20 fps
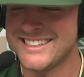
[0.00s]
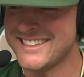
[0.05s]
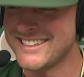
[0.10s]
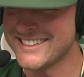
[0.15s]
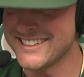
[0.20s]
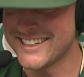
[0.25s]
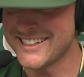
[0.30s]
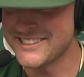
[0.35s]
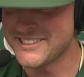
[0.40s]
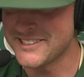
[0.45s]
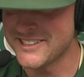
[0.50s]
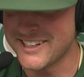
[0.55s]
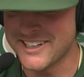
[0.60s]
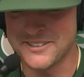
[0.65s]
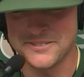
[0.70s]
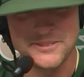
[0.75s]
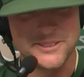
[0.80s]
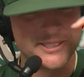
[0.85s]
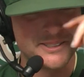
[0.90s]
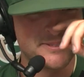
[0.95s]
I got you. All right.
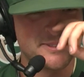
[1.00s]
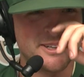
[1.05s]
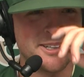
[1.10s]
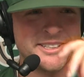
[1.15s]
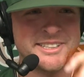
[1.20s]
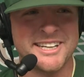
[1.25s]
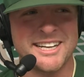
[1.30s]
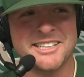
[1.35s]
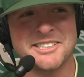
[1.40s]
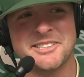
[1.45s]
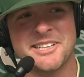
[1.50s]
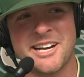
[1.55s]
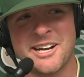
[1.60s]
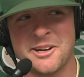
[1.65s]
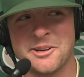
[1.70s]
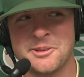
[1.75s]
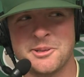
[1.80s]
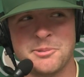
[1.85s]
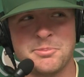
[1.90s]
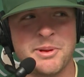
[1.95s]
First of all, you got to shout
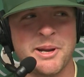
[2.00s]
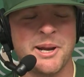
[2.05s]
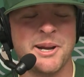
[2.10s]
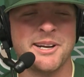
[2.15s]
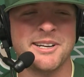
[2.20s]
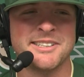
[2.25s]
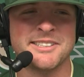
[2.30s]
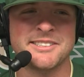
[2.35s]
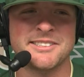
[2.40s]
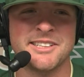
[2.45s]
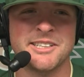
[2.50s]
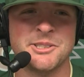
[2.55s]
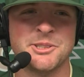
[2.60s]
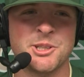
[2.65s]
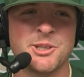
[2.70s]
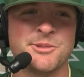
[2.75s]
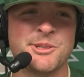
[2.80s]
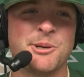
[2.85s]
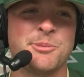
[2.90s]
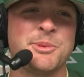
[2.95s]
out the parents. They
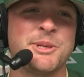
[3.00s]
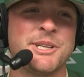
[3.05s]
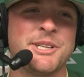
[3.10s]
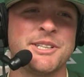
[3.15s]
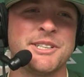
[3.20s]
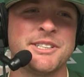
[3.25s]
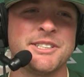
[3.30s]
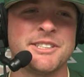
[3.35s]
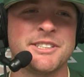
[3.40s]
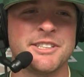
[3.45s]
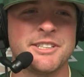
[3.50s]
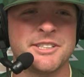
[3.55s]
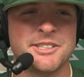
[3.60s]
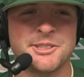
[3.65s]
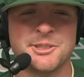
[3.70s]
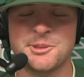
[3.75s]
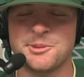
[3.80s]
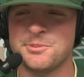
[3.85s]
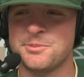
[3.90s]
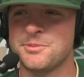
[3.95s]
drove up here.
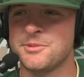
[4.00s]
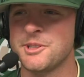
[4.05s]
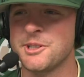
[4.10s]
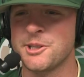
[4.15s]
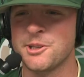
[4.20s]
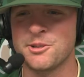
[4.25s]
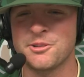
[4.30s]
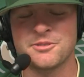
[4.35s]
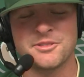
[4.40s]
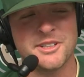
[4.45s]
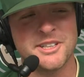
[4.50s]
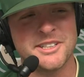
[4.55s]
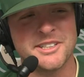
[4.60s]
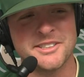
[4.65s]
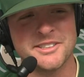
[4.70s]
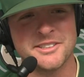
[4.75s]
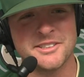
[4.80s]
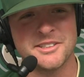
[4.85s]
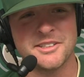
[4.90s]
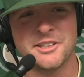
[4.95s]
The
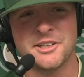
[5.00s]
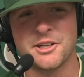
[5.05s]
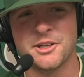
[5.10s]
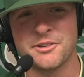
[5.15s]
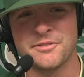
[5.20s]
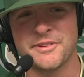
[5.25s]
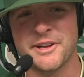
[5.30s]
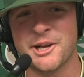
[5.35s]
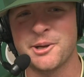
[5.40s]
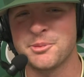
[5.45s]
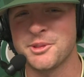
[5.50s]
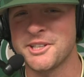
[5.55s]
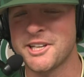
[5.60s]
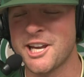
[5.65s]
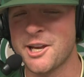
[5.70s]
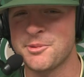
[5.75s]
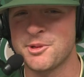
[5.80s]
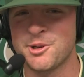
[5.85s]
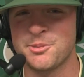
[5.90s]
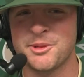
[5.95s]
girlfriend, her family
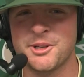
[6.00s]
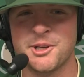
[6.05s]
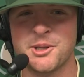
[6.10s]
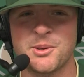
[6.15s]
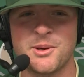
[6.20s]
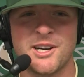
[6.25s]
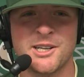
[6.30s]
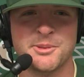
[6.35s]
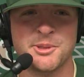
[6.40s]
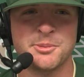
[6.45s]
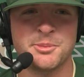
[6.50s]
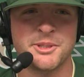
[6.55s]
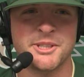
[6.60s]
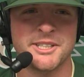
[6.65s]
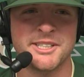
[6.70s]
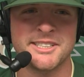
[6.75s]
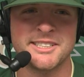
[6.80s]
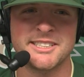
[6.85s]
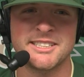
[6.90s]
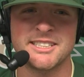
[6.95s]
came up here to watch me
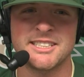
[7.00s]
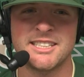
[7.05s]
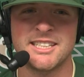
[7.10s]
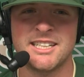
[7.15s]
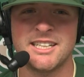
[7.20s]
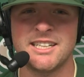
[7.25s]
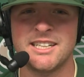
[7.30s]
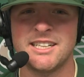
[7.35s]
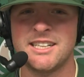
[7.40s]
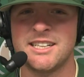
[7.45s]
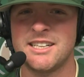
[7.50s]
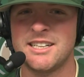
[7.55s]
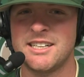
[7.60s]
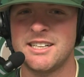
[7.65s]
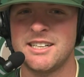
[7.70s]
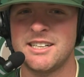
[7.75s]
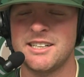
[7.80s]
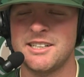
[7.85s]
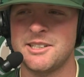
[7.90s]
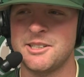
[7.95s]
pitch.
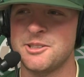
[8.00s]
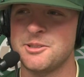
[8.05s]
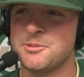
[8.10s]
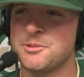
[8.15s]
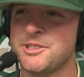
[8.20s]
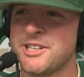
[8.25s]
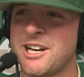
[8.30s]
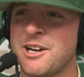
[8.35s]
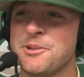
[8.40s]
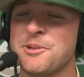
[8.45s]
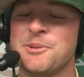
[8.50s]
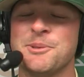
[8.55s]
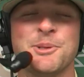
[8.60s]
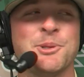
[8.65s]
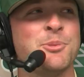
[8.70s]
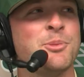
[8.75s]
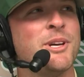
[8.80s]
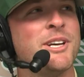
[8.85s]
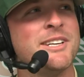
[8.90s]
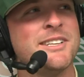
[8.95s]
Shout out the
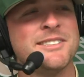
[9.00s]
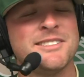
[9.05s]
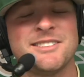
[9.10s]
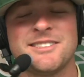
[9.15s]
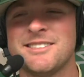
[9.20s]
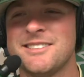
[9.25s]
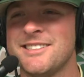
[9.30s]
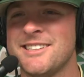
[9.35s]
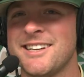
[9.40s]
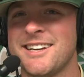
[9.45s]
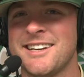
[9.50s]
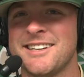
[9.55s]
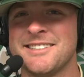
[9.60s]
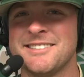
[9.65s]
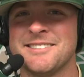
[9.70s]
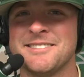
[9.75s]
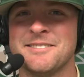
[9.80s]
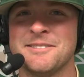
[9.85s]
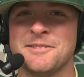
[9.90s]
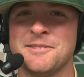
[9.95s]
roommates. You got
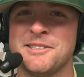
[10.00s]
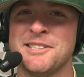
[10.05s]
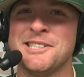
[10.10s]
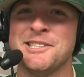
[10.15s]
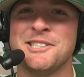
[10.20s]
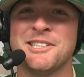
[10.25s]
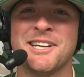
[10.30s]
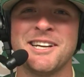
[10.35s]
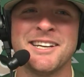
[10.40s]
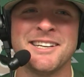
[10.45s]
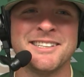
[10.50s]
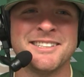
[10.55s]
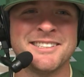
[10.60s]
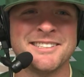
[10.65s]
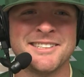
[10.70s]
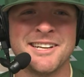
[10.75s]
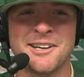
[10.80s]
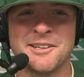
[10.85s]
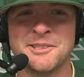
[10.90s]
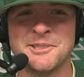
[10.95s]
DJ,
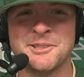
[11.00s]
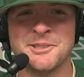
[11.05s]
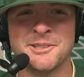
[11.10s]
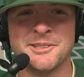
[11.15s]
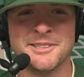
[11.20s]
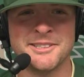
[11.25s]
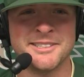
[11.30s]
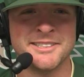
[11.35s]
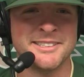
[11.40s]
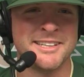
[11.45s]
Dolly Jr.,